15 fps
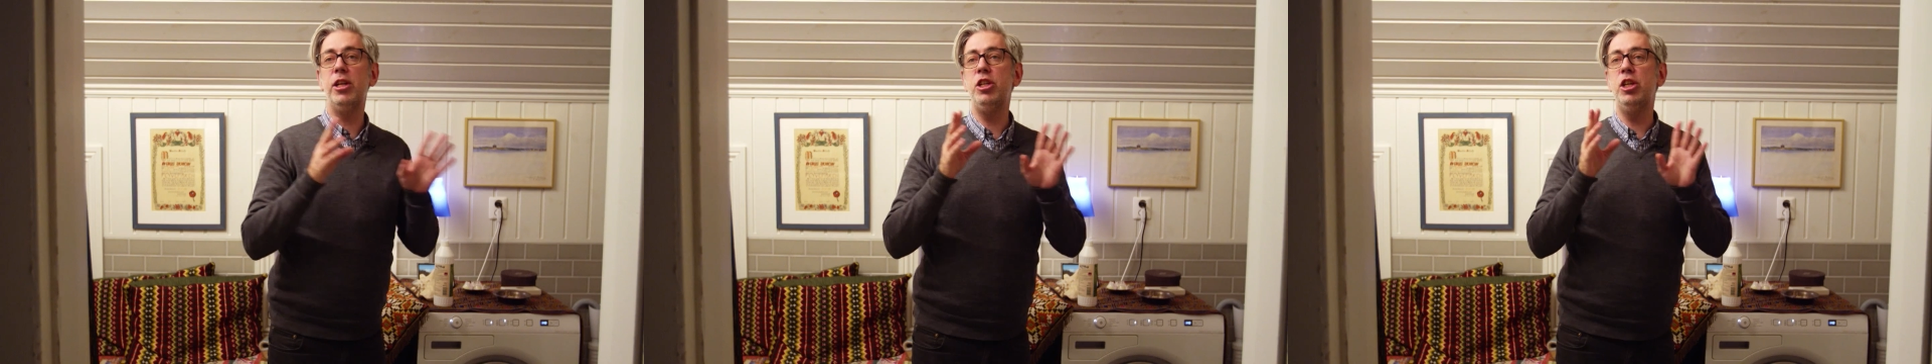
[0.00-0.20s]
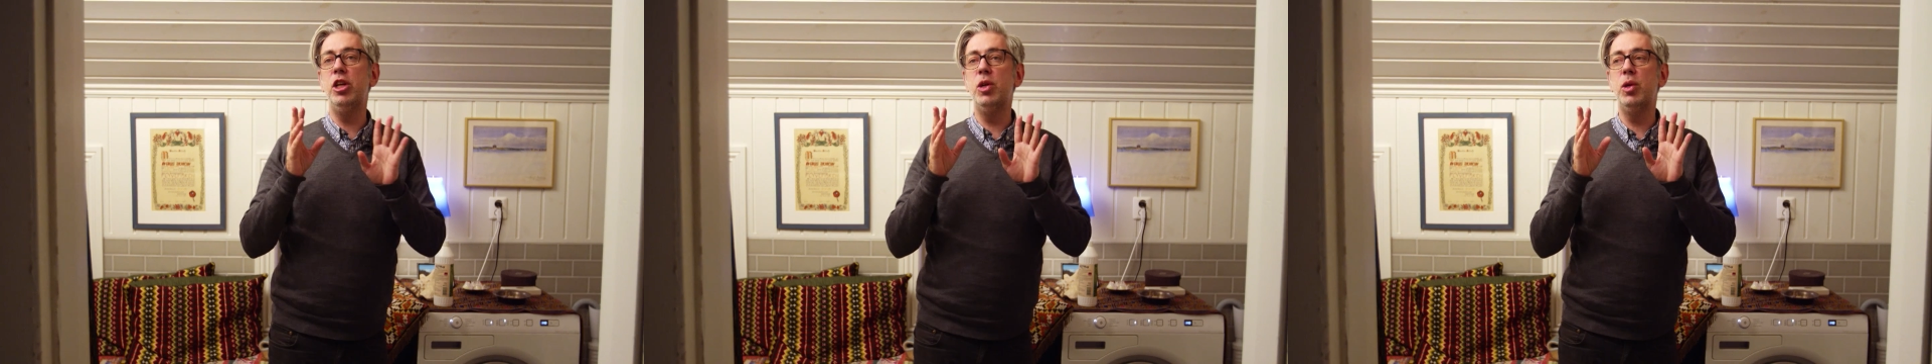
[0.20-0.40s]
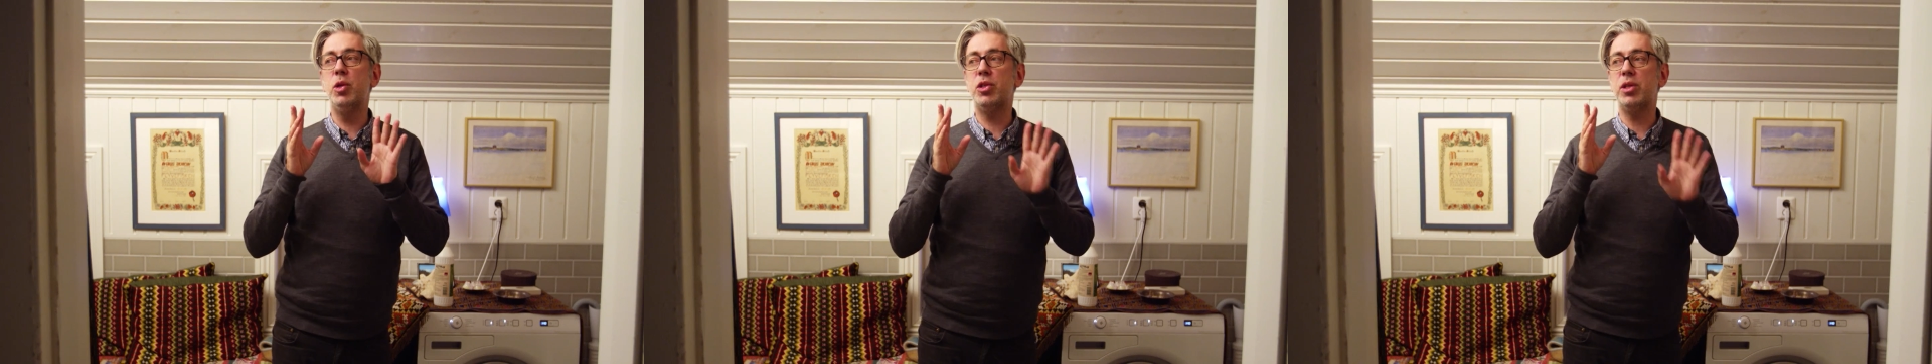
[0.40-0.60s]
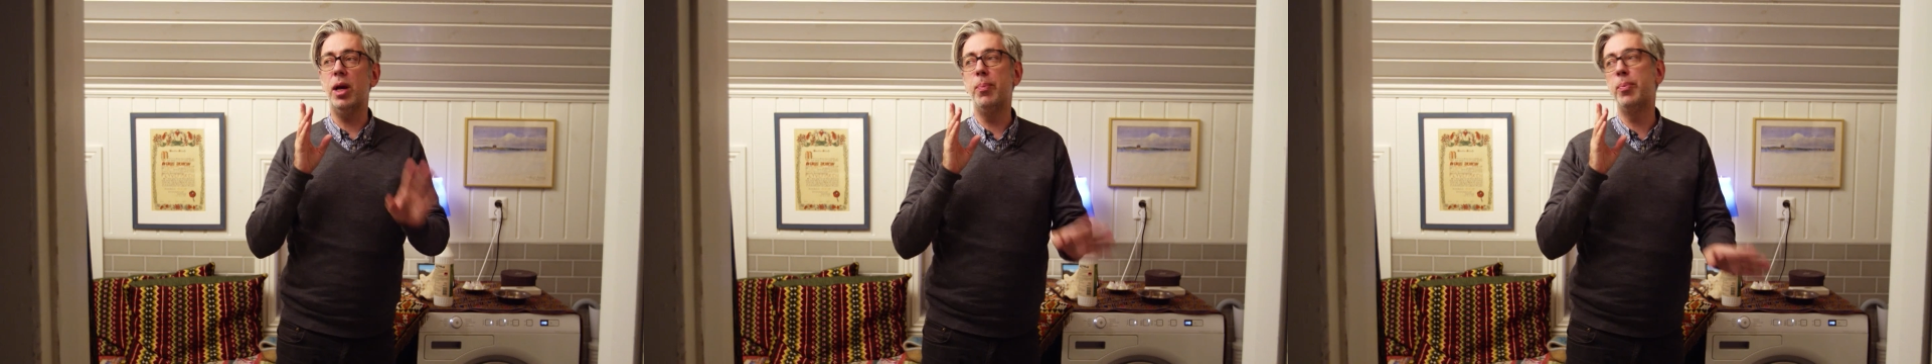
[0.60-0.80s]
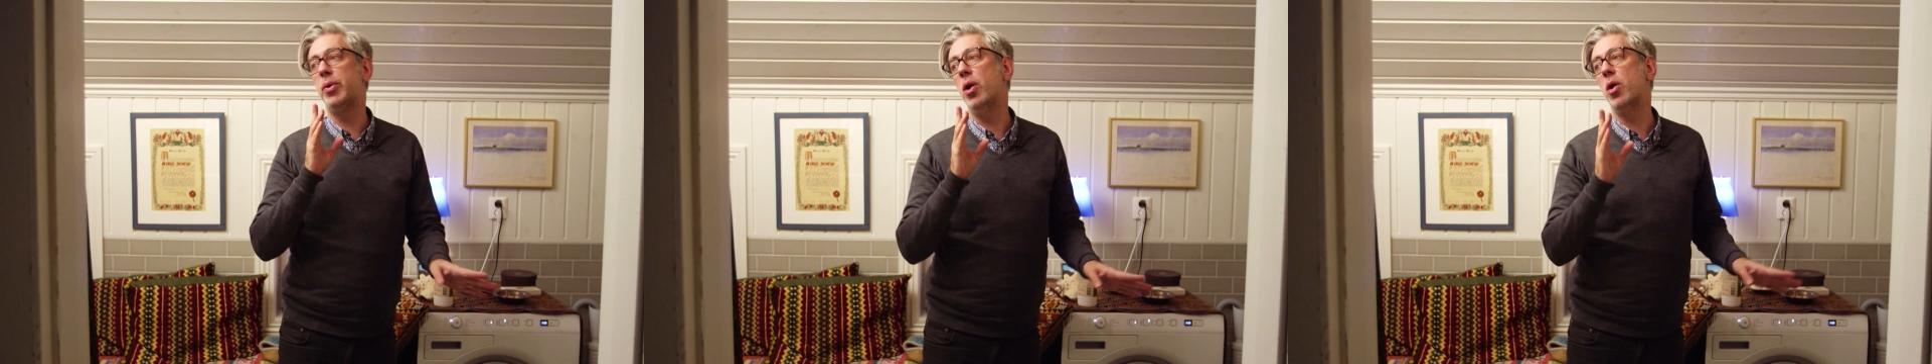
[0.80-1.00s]
use a
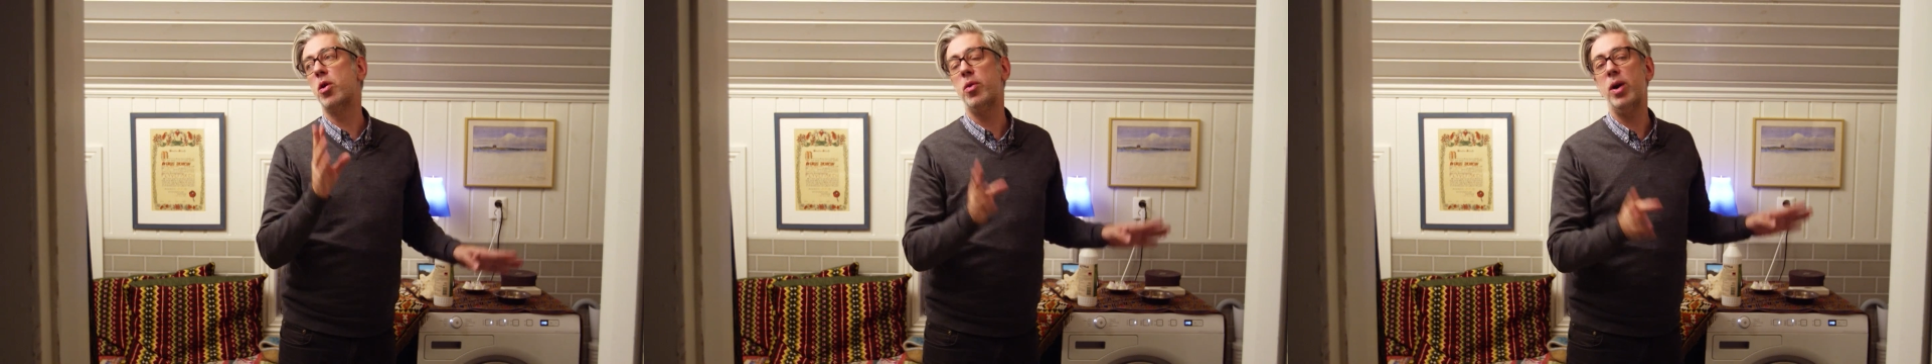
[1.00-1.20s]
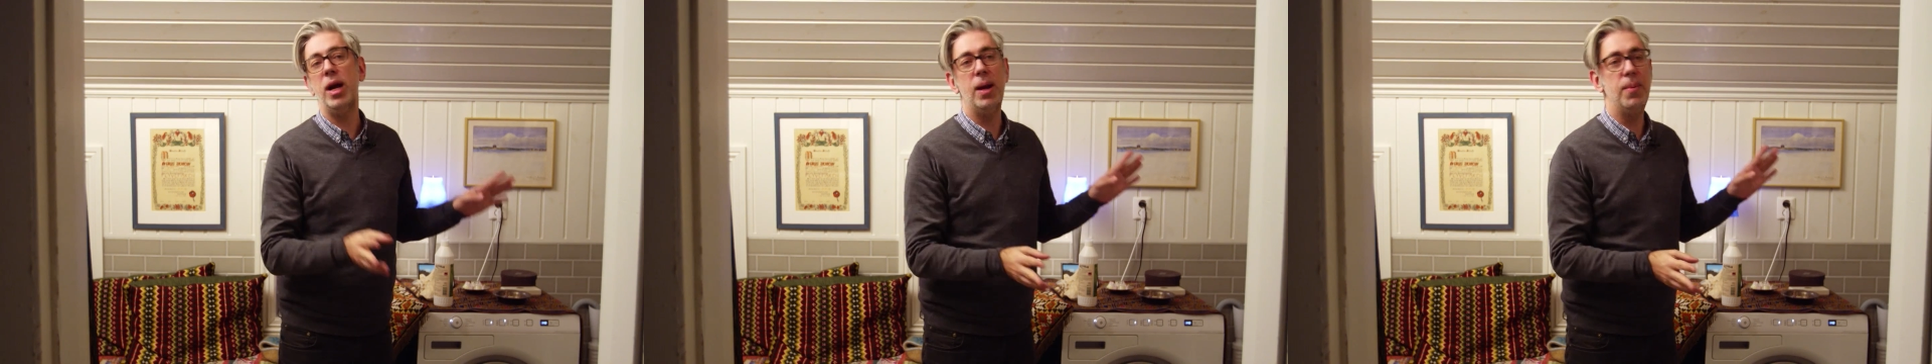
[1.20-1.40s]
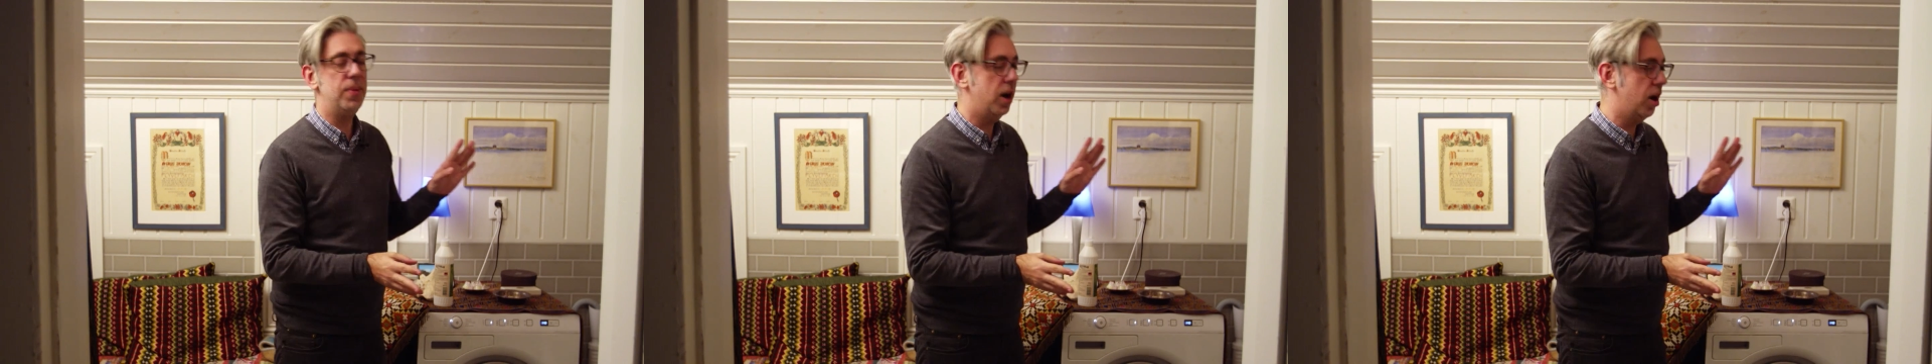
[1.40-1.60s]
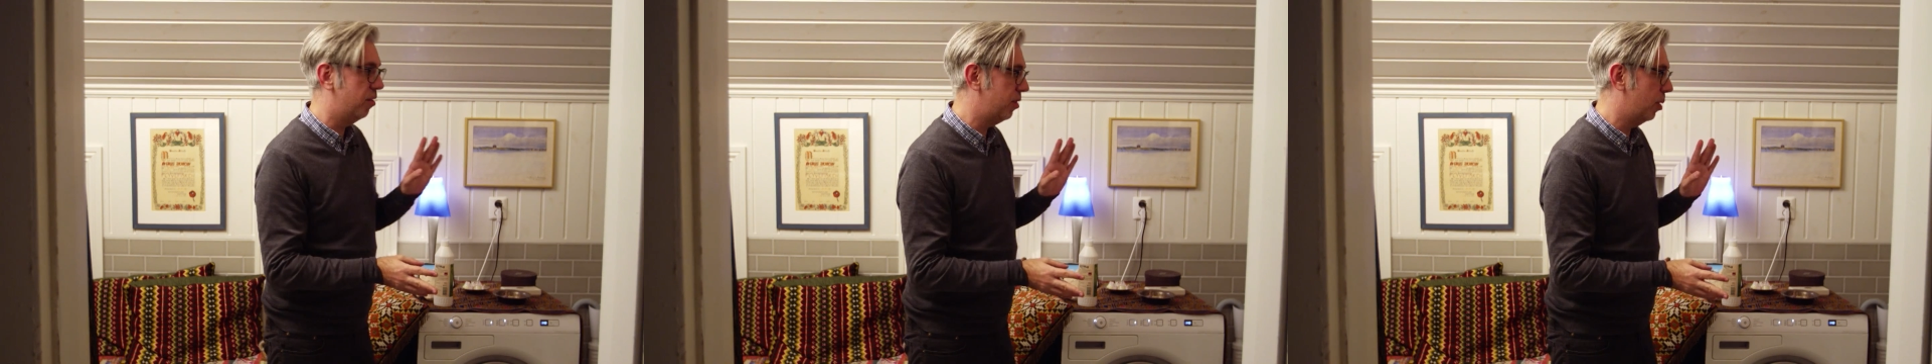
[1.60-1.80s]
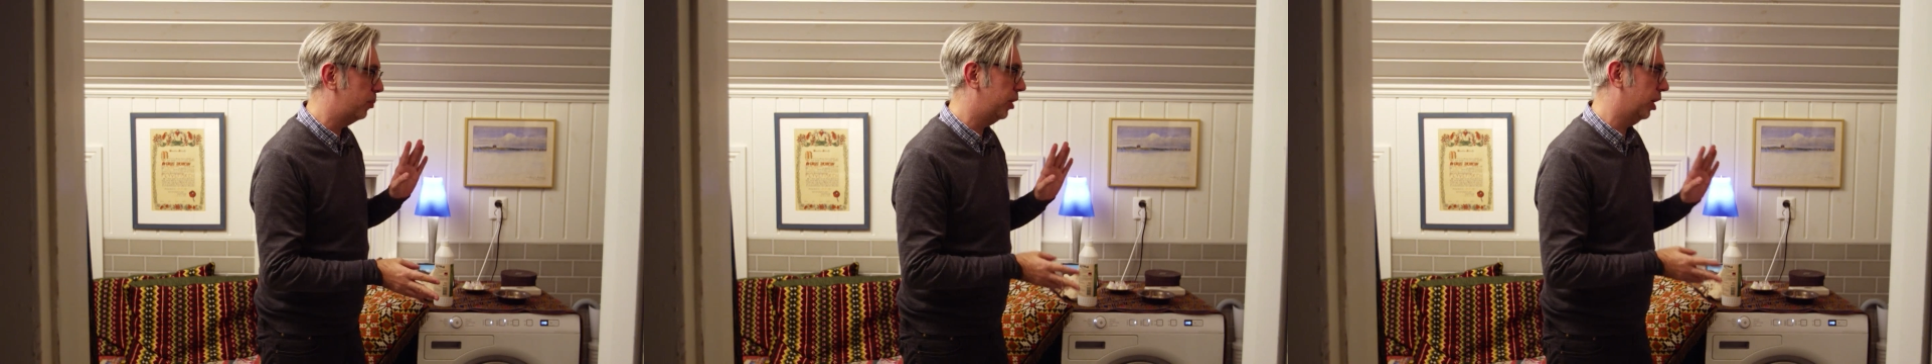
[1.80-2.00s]
program of
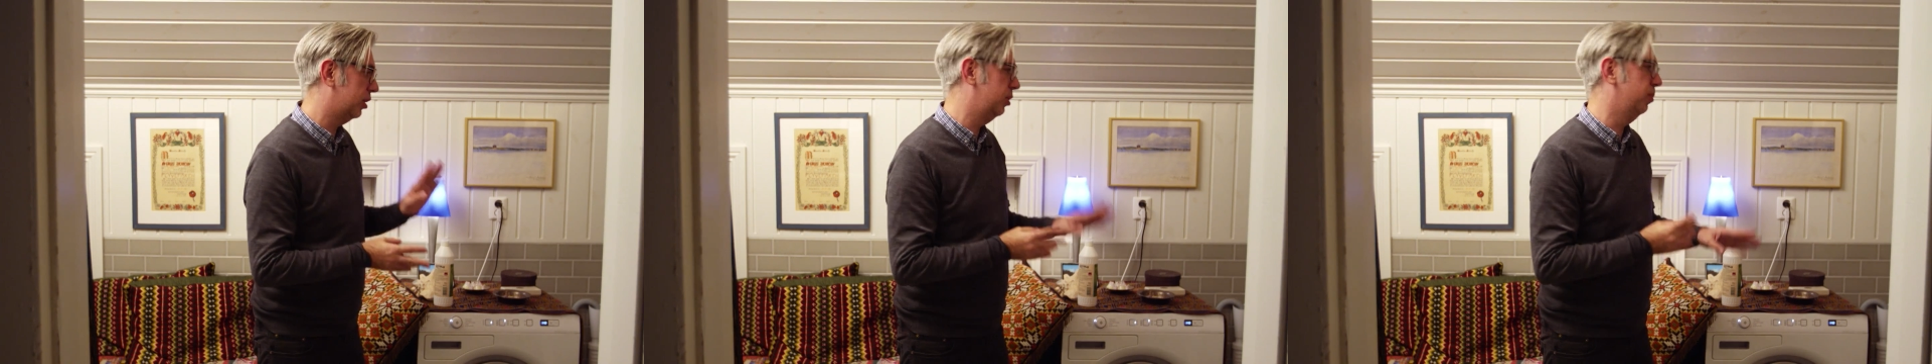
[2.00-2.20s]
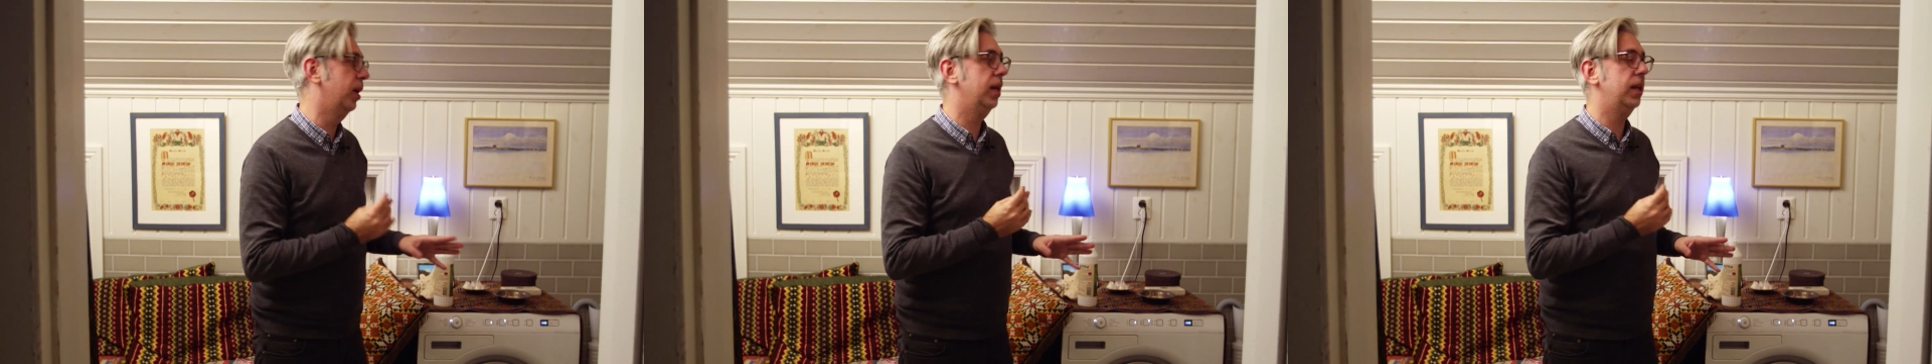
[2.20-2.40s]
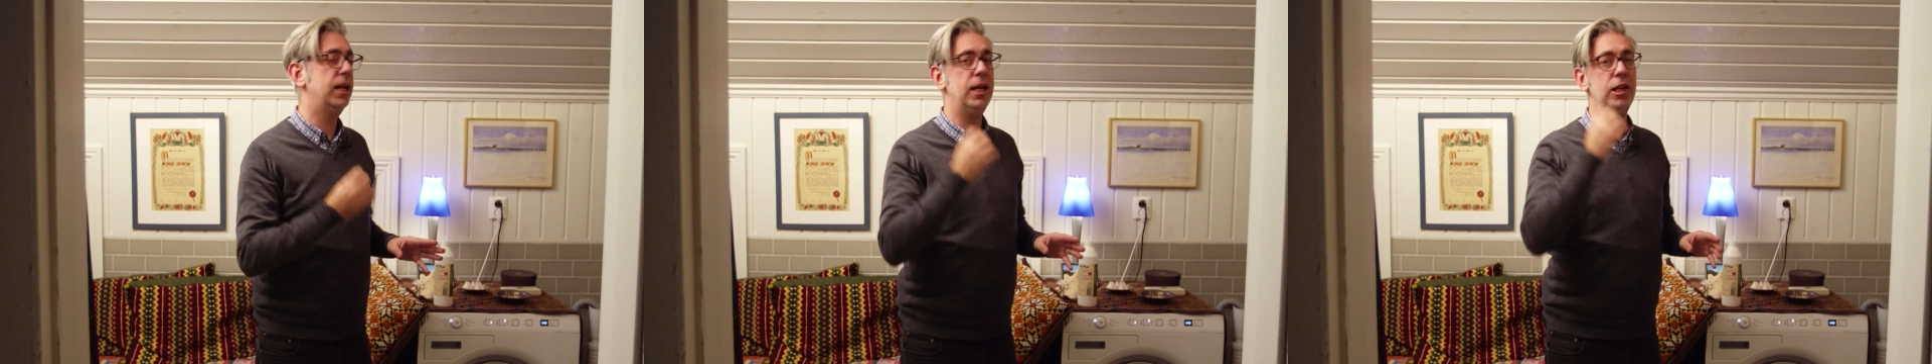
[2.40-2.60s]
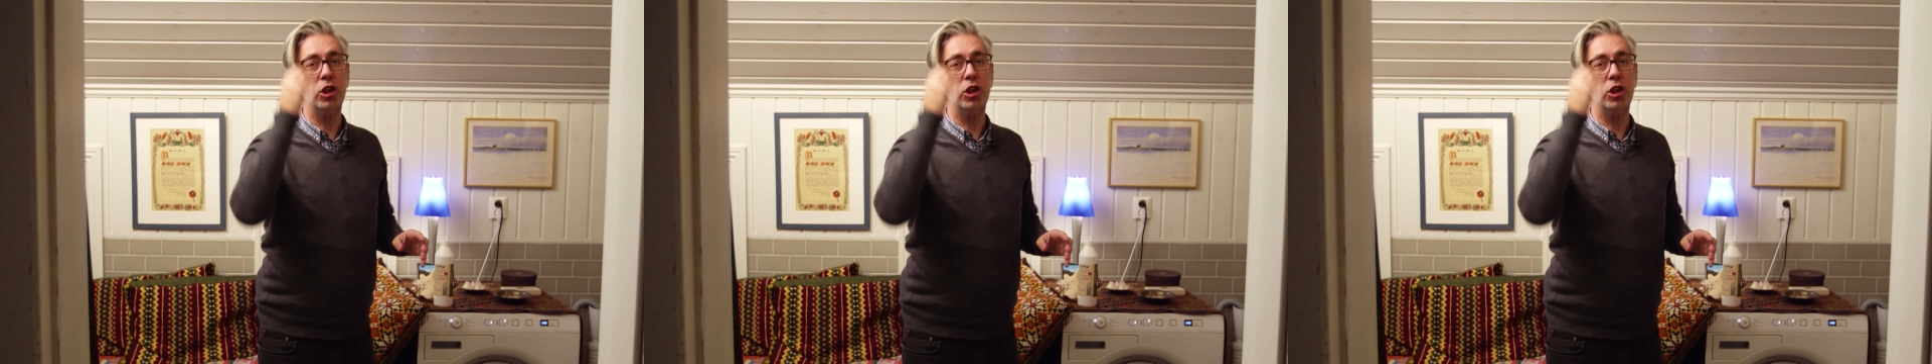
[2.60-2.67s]
approximately